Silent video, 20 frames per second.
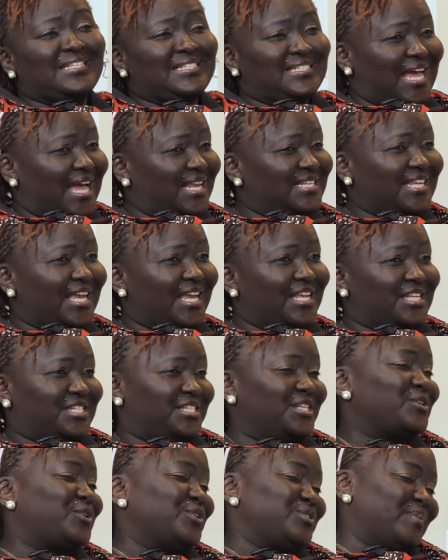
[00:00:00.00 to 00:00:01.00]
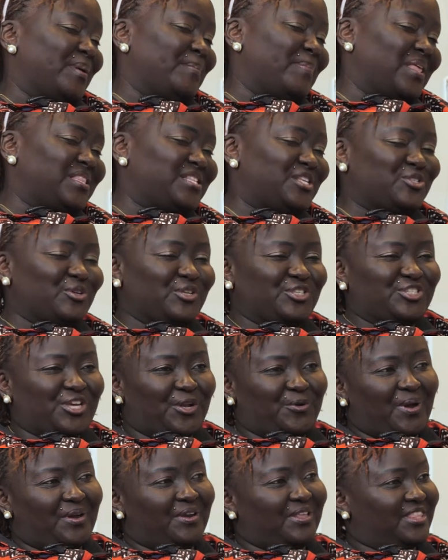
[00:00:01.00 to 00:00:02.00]
turned 18 because my birth is on
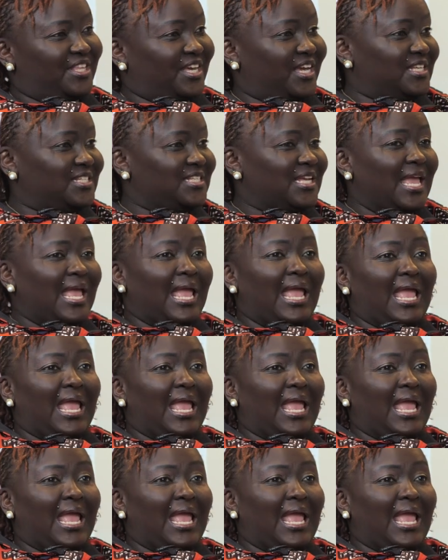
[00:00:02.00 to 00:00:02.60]
January 3rd.